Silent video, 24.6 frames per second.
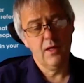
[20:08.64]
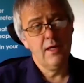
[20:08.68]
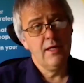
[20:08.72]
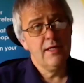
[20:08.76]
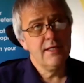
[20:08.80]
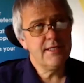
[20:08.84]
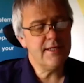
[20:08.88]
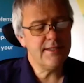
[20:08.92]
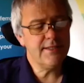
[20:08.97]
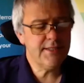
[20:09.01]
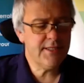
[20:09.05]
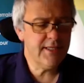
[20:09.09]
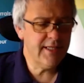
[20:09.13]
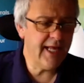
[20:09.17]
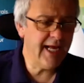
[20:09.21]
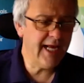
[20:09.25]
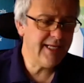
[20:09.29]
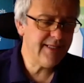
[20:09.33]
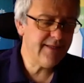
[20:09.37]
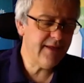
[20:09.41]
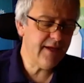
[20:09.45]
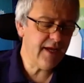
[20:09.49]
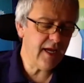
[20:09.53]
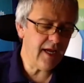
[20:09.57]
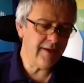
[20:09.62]
So that,
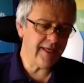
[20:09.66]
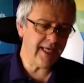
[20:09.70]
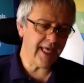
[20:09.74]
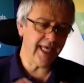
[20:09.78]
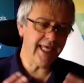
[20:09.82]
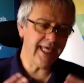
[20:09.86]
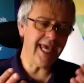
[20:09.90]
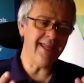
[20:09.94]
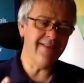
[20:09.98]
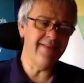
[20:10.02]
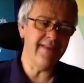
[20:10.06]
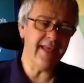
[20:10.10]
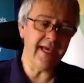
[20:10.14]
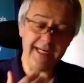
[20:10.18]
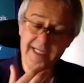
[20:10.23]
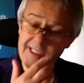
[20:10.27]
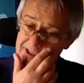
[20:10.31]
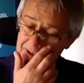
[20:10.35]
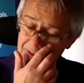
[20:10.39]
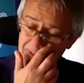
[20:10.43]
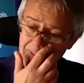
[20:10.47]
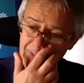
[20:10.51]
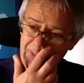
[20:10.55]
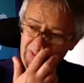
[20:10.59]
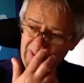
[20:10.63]
again, that is
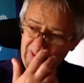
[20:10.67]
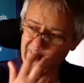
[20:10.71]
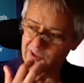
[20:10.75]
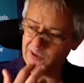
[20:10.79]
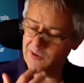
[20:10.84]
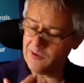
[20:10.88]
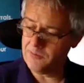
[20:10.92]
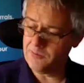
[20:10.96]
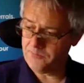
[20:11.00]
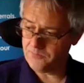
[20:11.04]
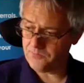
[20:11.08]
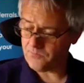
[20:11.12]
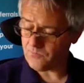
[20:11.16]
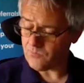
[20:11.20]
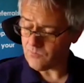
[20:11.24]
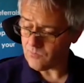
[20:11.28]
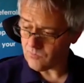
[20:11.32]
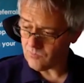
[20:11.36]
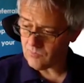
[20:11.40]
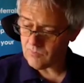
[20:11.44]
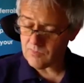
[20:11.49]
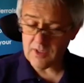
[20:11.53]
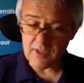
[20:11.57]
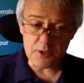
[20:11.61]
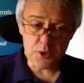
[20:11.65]
a real
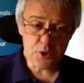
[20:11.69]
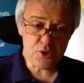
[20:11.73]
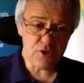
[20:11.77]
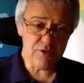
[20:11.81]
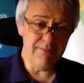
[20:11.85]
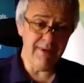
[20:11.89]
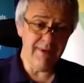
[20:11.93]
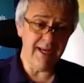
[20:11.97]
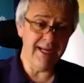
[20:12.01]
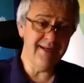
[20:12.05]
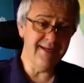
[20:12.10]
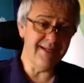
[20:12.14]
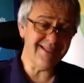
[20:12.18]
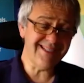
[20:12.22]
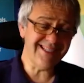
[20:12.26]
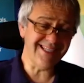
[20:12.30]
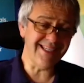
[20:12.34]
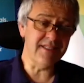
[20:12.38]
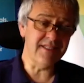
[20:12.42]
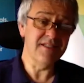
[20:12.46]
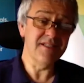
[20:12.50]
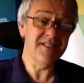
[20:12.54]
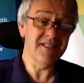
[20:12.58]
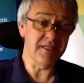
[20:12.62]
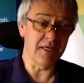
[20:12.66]
tremendous
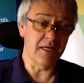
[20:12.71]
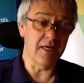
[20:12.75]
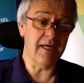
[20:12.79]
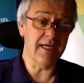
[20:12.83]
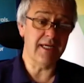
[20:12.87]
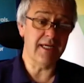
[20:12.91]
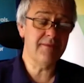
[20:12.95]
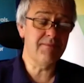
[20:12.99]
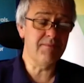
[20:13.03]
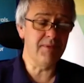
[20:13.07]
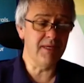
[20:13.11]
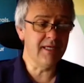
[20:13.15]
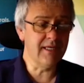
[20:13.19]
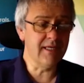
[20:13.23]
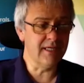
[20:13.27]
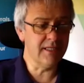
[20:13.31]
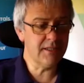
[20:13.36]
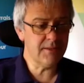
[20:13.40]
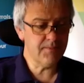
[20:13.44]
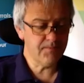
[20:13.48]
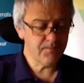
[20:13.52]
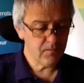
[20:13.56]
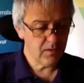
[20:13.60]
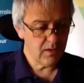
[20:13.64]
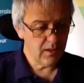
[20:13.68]
insight,
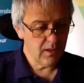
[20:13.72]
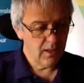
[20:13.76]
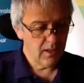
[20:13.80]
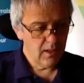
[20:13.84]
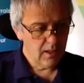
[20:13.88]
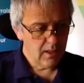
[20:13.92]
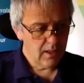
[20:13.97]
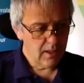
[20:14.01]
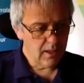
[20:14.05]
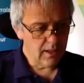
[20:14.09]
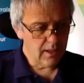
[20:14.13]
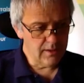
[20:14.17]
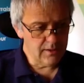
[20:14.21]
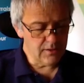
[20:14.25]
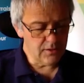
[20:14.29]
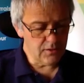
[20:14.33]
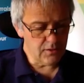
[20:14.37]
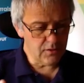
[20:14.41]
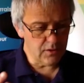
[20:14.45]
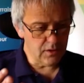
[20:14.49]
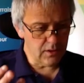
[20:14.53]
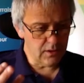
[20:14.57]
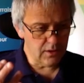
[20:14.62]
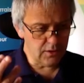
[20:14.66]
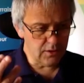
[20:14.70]
because
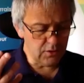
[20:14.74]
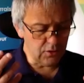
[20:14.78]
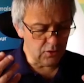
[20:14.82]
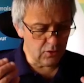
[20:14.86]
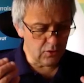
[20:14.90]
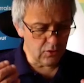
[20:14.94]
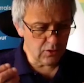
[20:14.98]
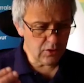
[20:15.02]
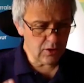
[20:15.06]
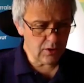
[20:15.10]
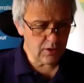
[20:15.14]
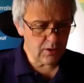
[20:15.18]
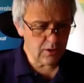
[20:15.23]
your